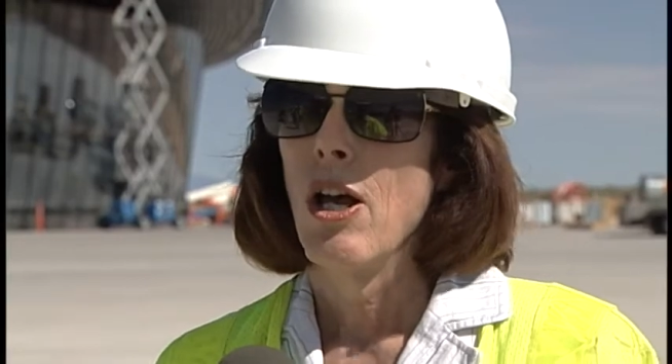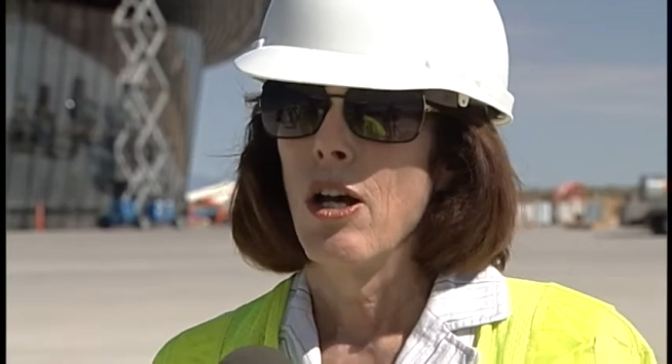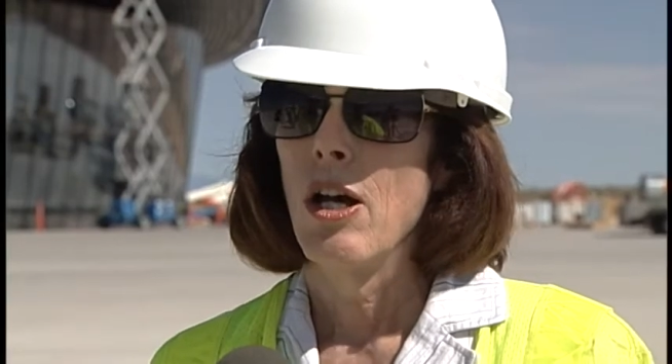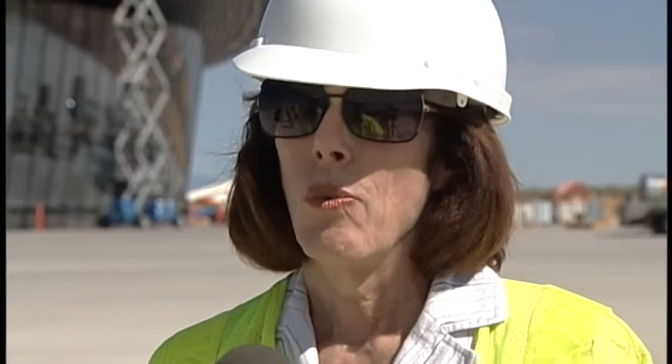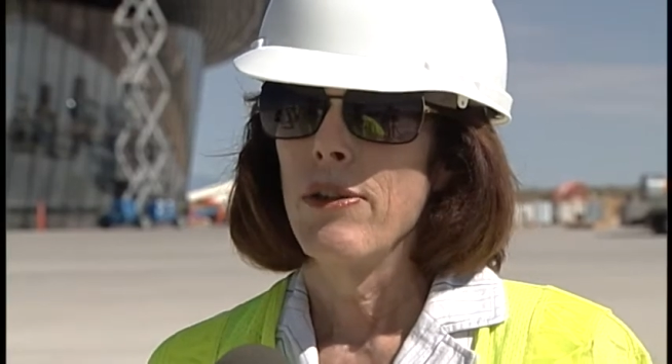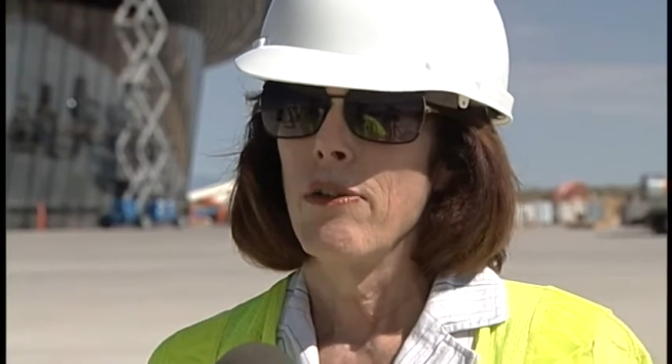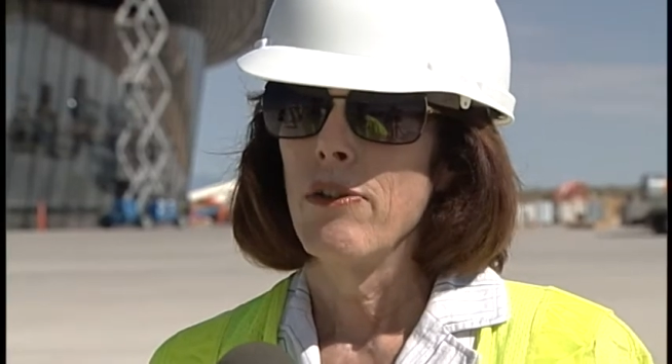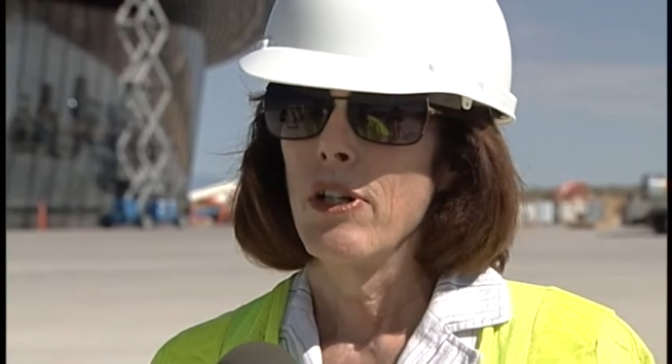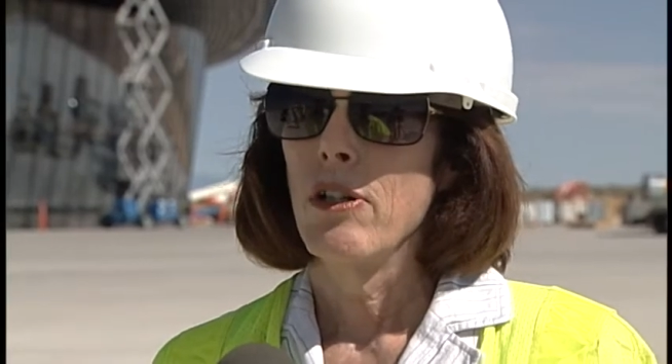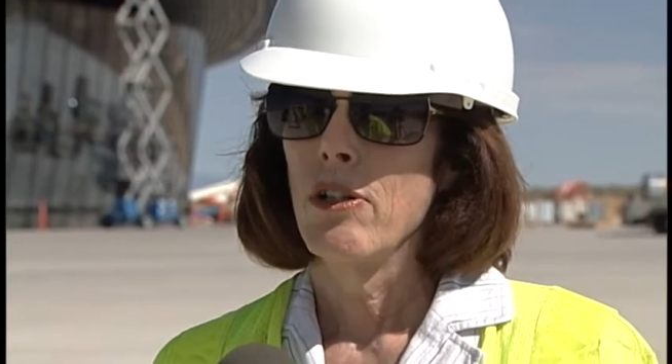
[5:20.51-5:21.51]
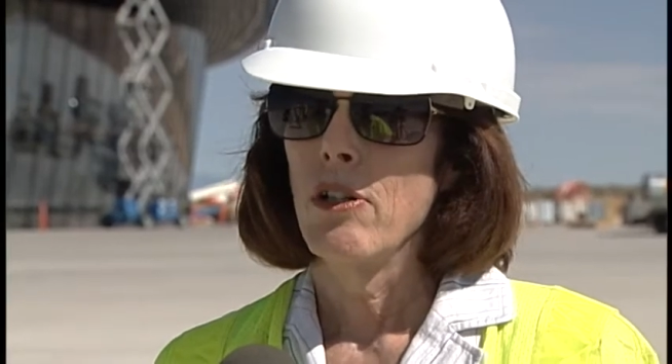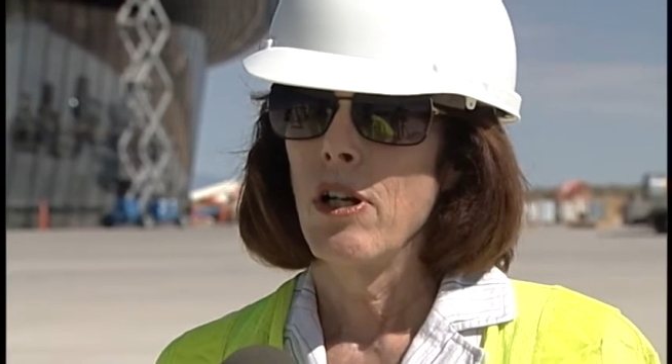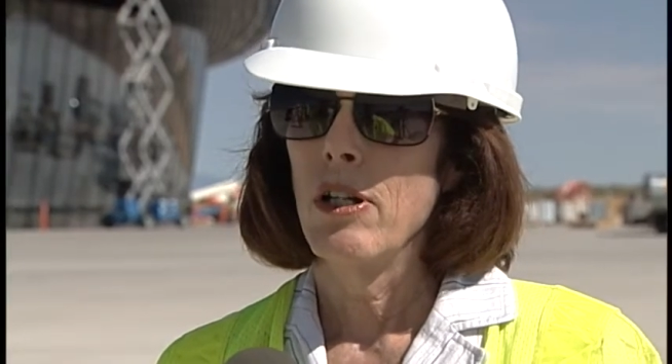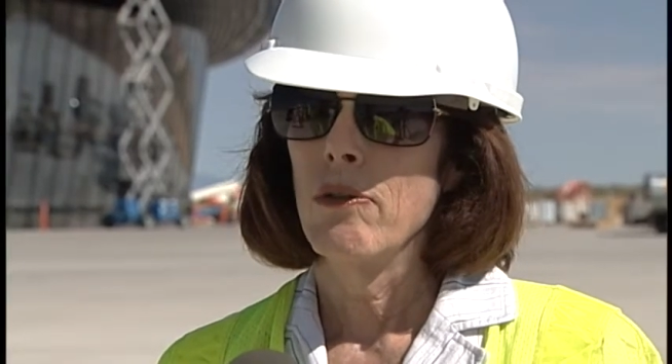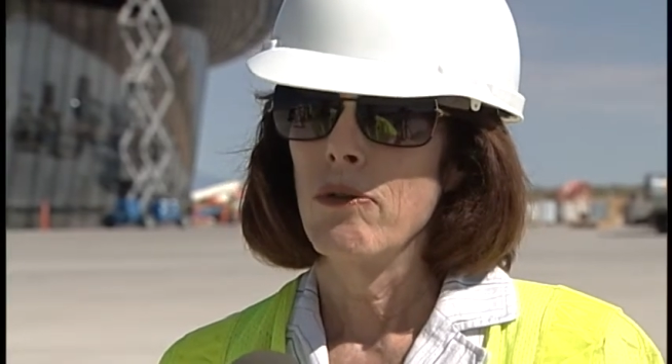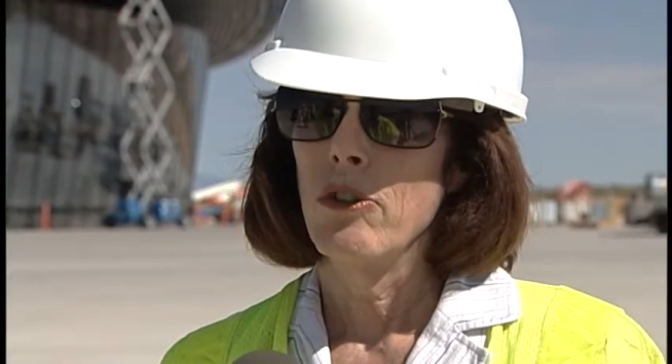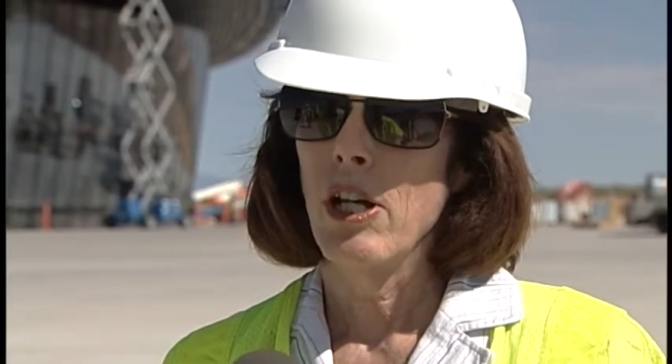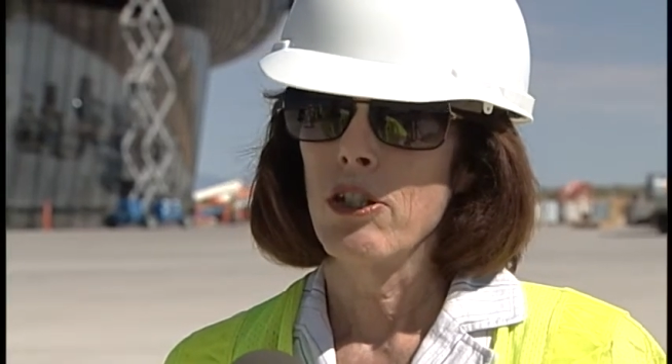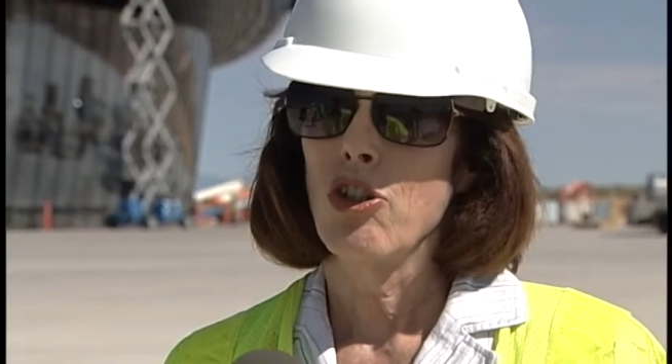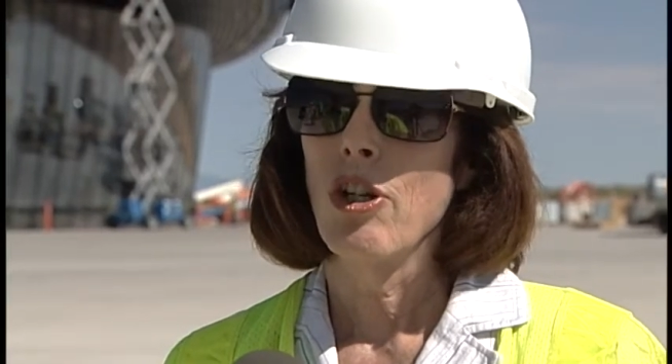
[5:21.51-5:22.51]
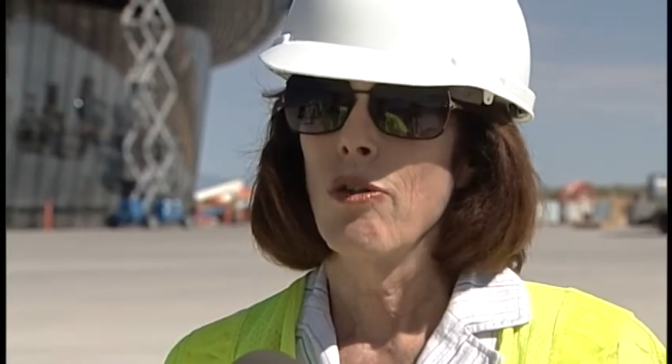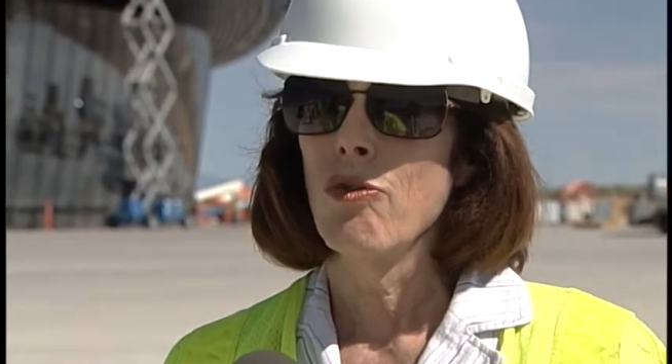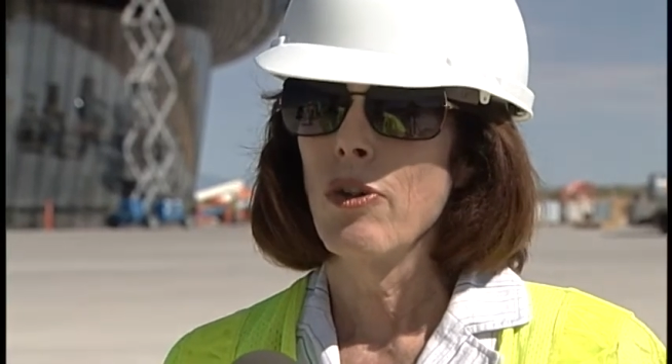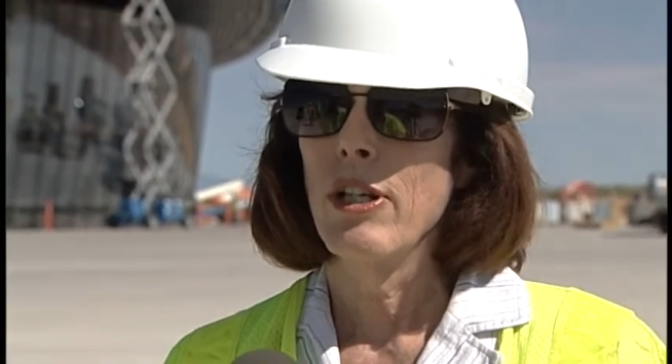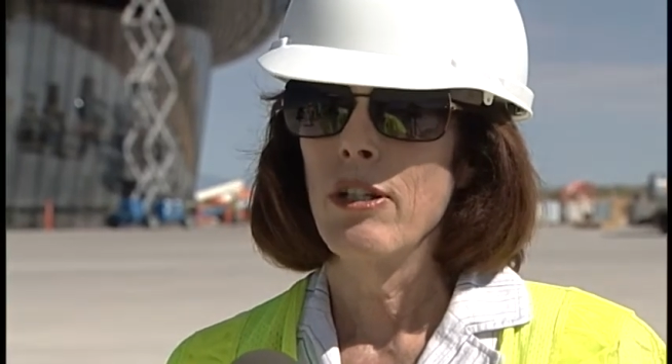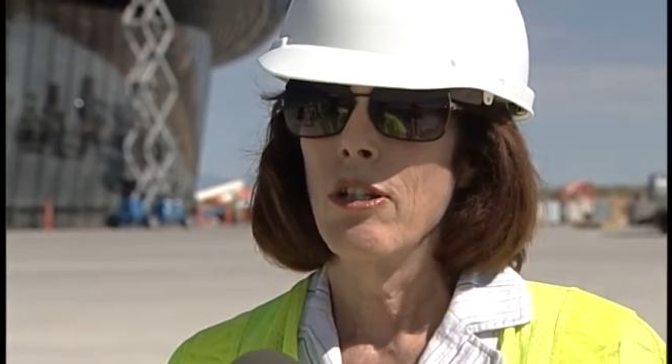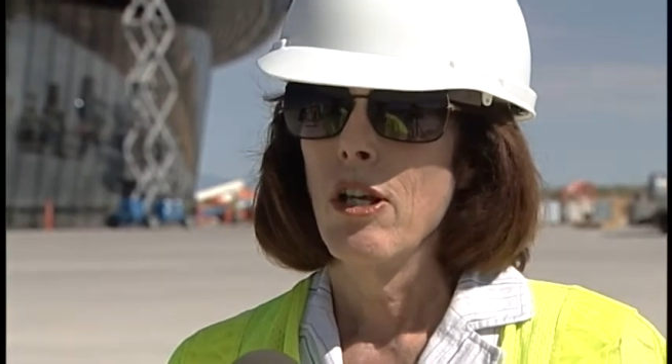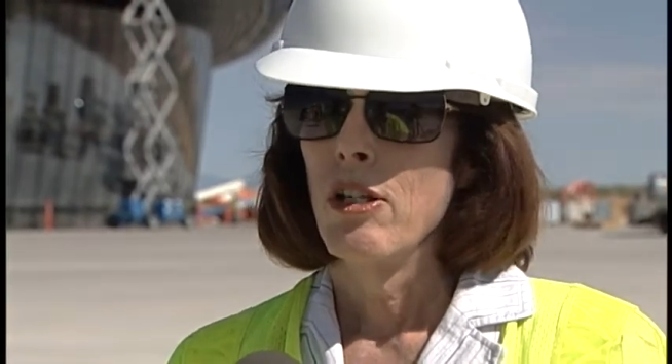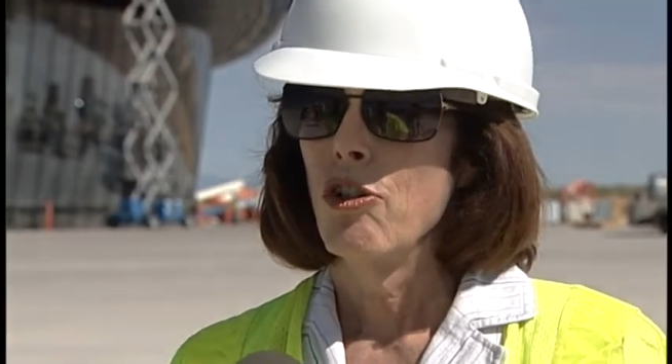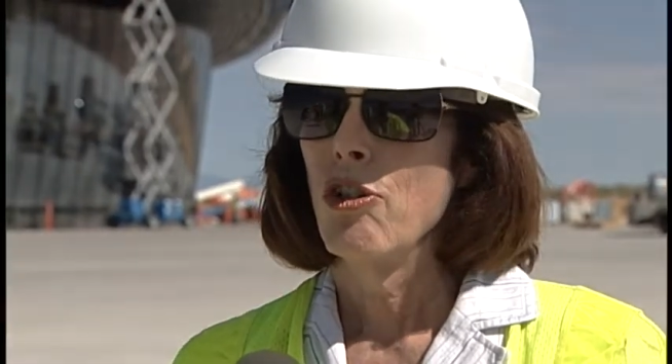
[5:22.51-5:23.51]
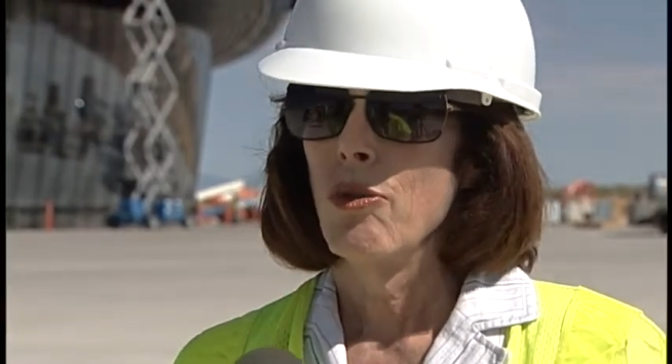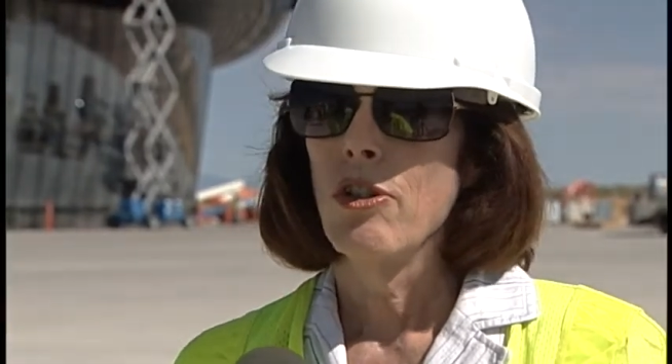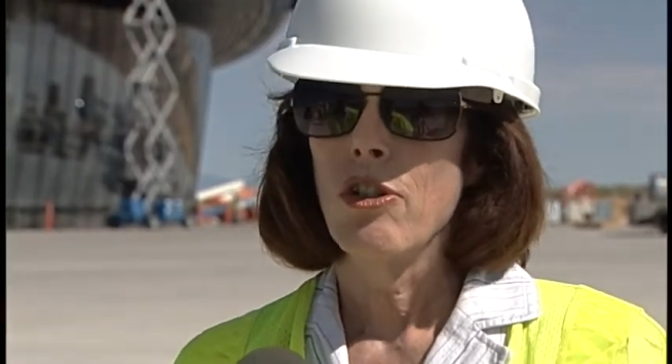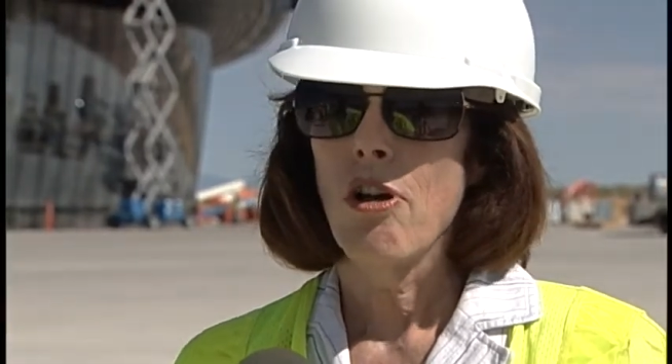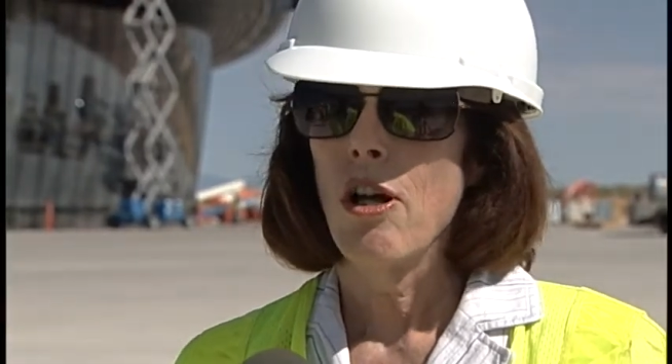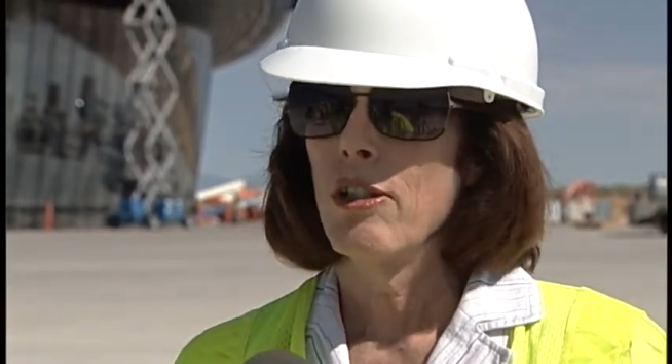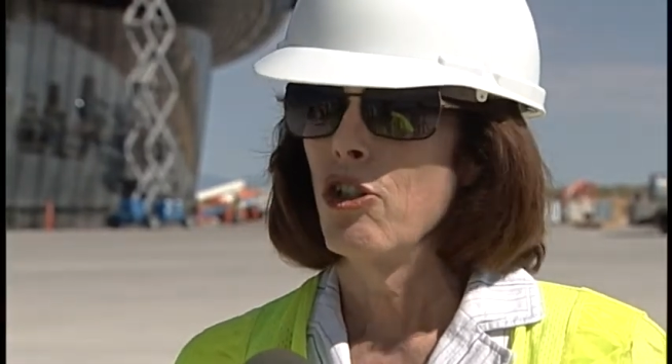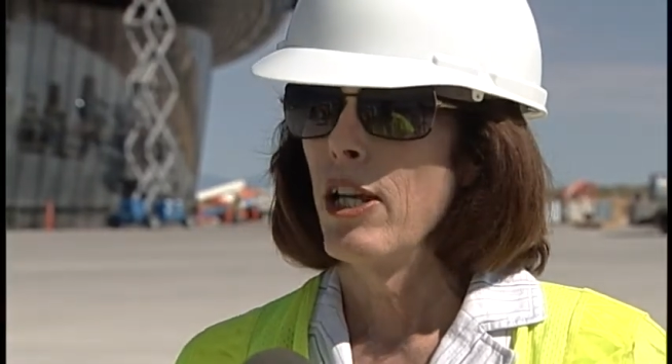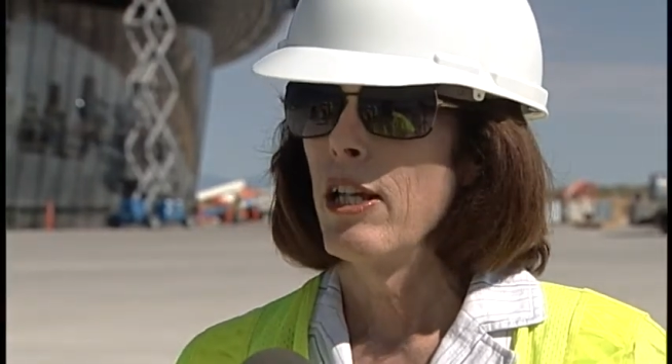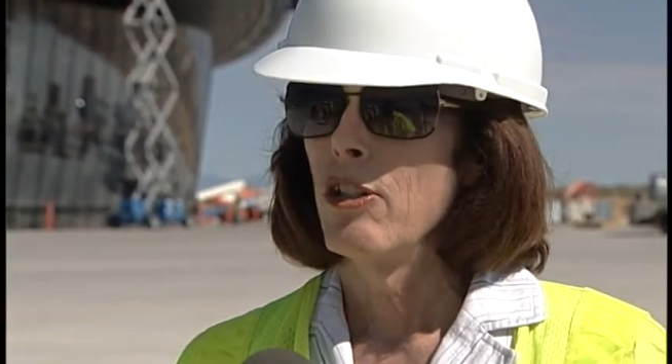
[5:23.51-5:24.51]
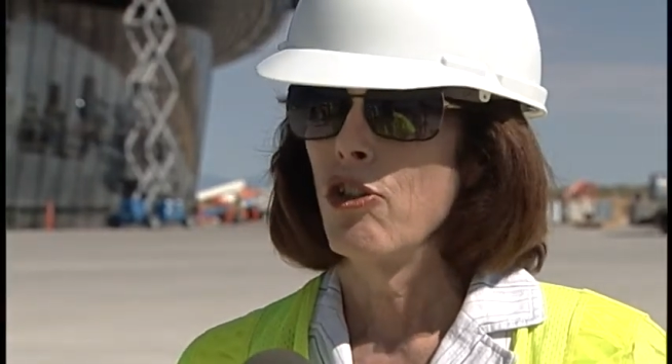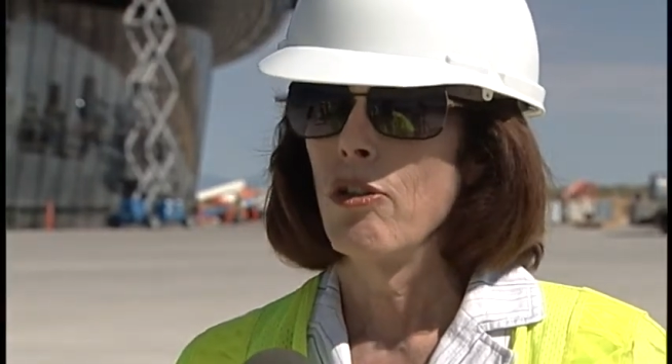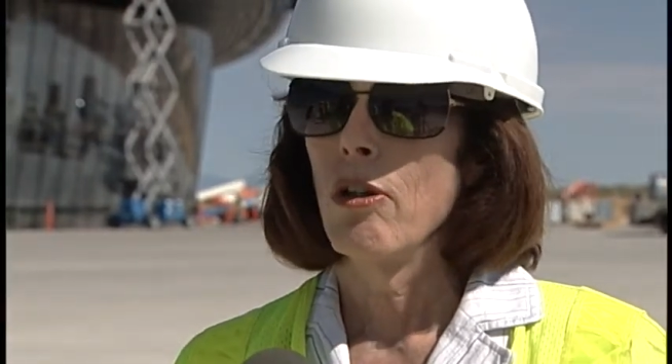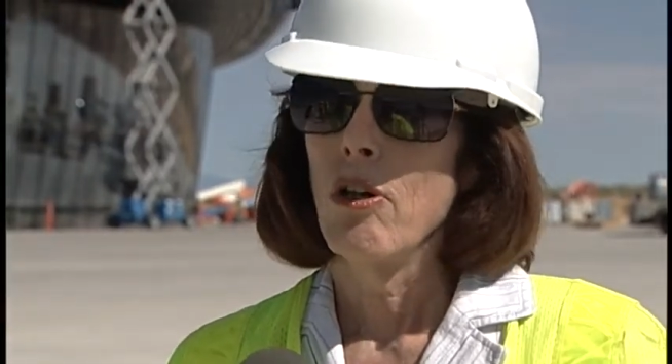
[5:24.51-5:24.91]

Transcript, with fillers: uh, whether they're uh, young children, students, college age,